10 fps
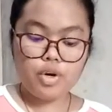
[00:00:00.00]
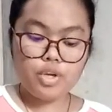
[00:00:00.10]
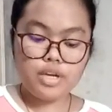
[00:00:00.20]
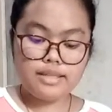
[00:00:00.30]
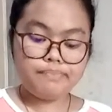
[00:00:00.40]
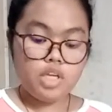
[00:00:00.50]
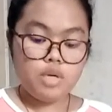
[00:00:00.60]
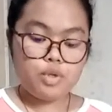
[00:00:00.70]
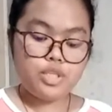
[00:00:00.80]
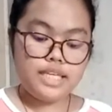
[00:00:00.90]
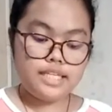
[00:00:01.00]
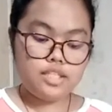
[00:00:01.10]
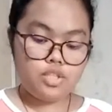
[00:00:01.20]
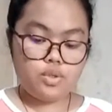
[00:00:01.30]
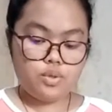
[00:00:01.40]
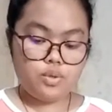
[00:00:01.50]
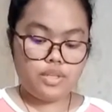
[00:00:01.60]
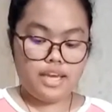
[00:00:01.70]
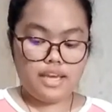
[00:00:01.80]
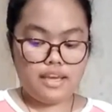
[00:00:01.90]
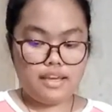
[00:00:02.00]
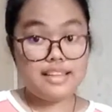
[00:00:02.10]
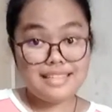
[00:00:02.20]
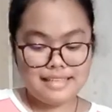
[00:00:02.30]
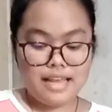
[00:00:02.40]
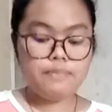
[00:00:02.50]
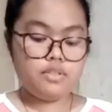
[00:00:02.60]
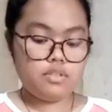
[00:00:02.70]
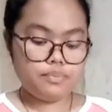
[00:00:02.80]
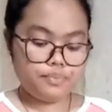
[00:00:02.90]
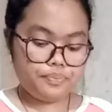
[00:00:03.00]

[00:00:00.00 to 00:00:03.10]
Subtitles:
You can proceed to the next steps.